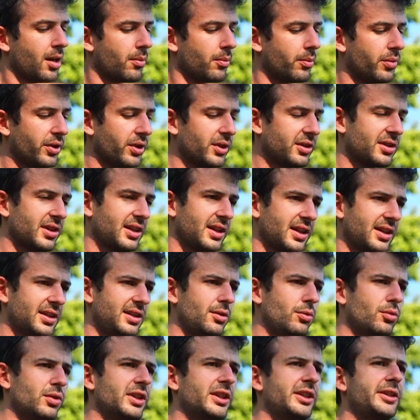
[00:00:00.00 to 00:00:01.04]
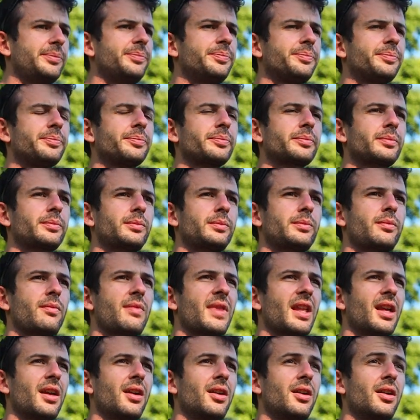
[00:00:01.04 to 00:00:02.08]
But anyway,
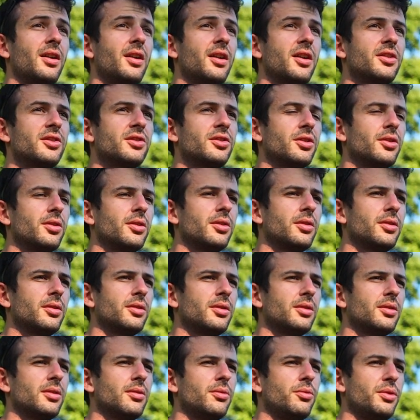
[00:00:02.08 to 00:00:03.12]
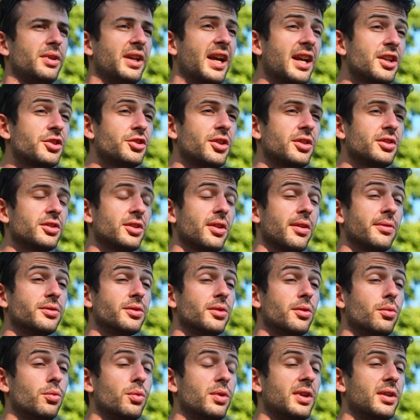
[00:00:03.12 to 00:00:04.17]
as the reactions of
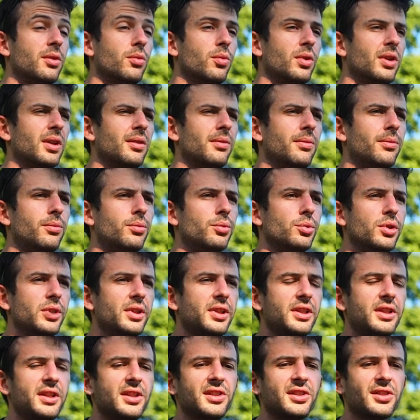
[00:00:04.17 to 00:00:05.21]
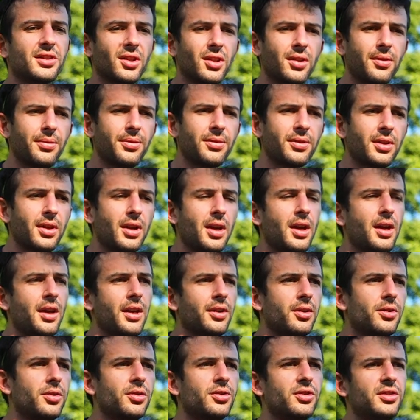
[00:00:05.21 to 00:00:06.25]
the wing were really soft,
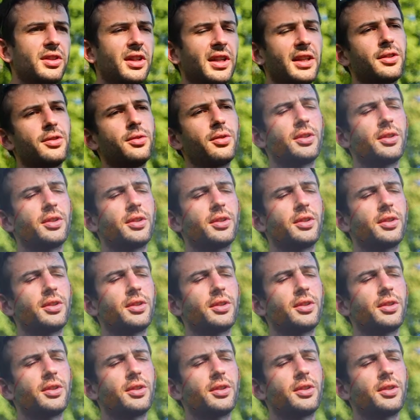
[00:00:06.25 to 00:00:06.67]
because like you